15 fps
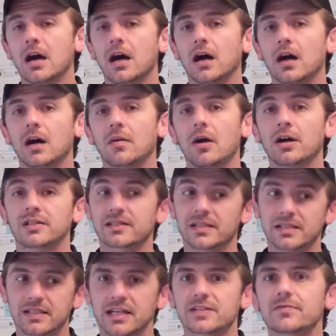uh,
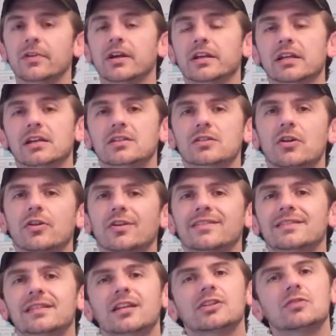unsuccessfully on Kickstarter and
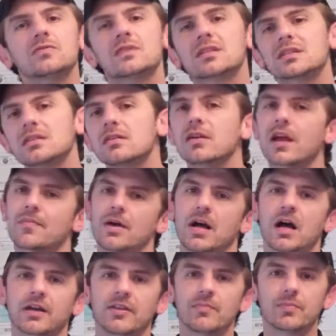said you'd still get
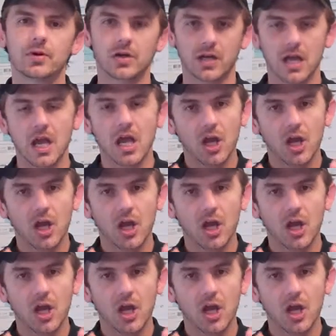behind the book.